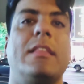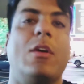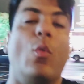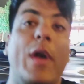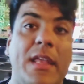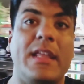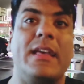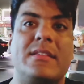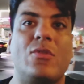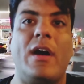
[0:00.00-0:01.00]
The wind
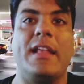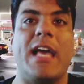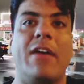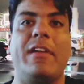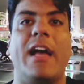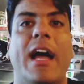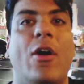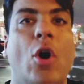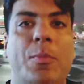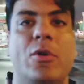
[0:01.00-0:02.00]
is quite heavy. I
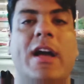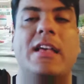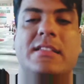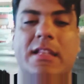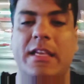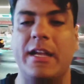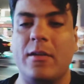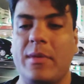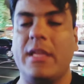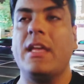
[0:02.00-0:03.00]
hope you guys can
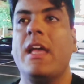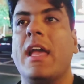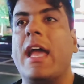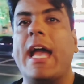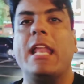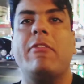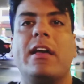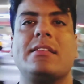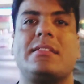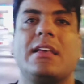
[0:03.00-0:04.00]
hear me
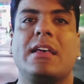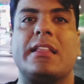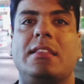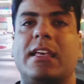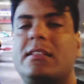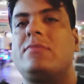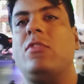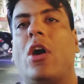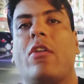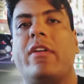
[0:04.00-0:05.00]
anyways this
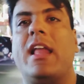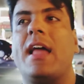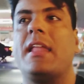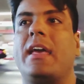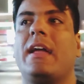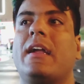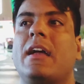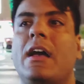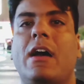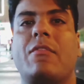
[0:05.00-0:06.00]
vlog will end here
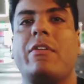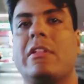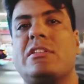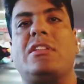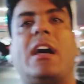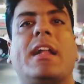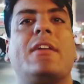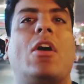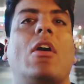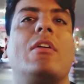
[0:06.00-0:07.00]
we will start a
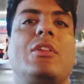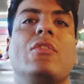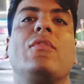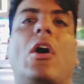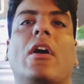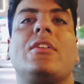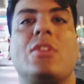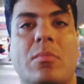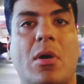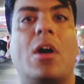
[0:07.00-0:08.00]
new vlog
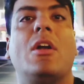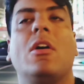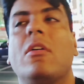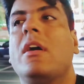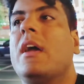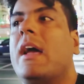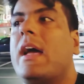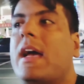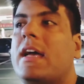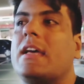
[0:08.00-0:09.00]
tomorrow
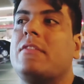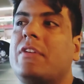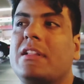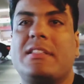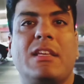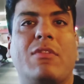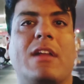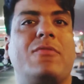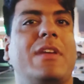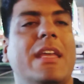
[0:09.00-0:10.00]
and we'll see
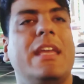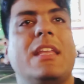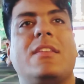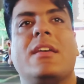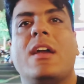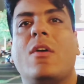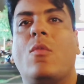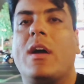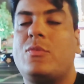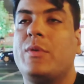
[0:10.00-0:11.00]
what we eat
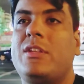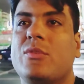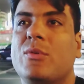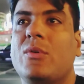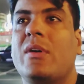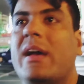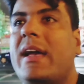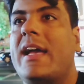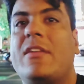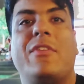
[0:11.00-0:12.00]
what we do
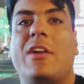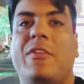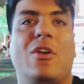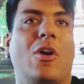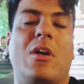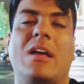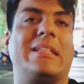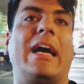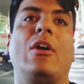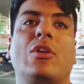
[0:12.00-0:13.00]
and where we go because
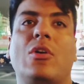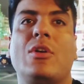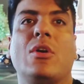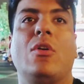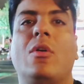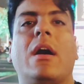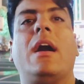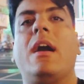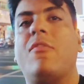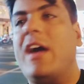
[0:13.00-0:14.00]
i don't know
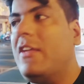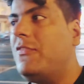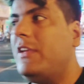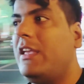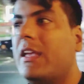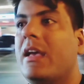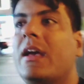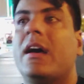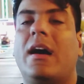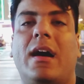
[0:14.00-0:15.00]
uh, wifey
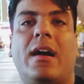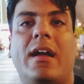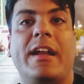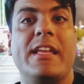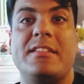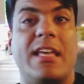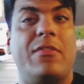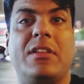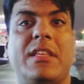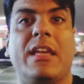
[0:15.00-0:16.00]
uh, arranged
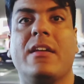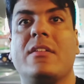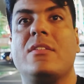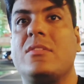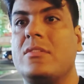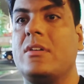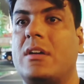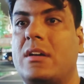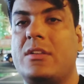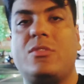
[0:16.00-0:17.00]
everything
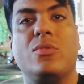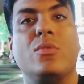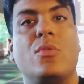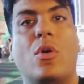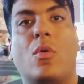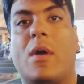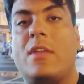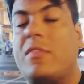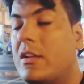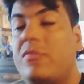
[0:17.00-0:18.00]
uh, to go
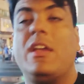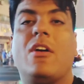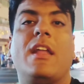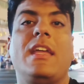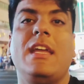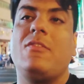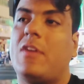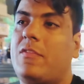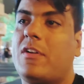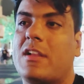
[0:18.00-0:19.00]
what what we are gonna eat
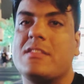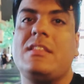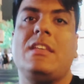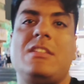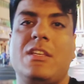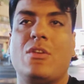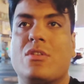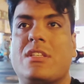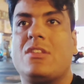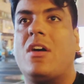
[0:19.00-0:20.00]
what we're gonna see she
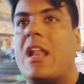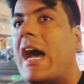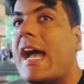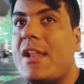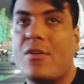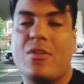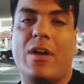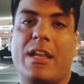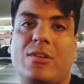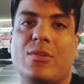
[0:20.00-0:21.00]
knows it all i don't
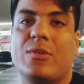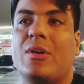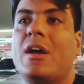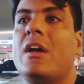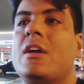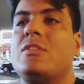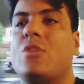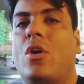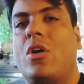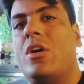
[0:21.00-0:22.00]
know it too
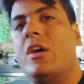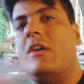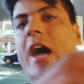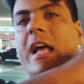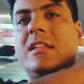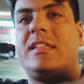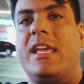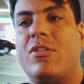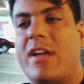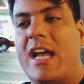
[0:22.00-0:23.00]
so i'll
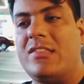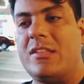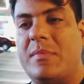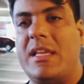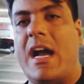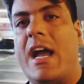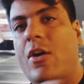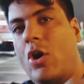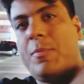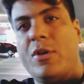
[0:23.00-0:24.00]
take you guys with me i
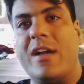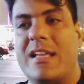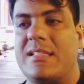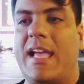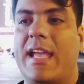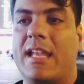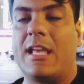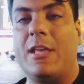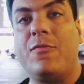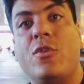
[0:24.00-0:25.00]
hope you guys like it.
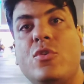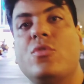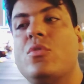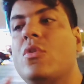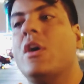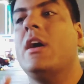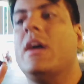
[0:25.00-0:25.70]
and if you do